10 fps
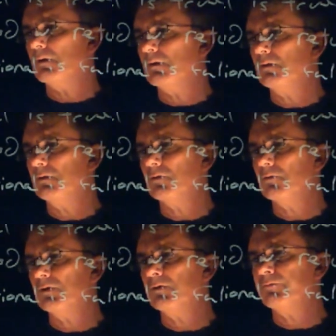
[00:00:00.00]
You know,
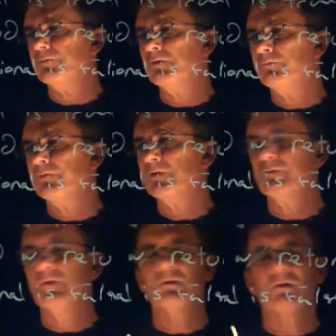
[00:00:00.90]
if
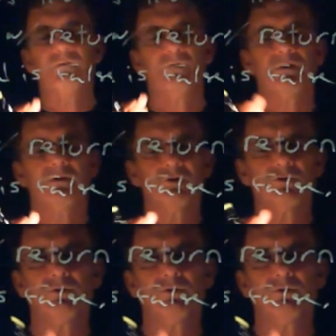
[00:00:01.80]
the conditional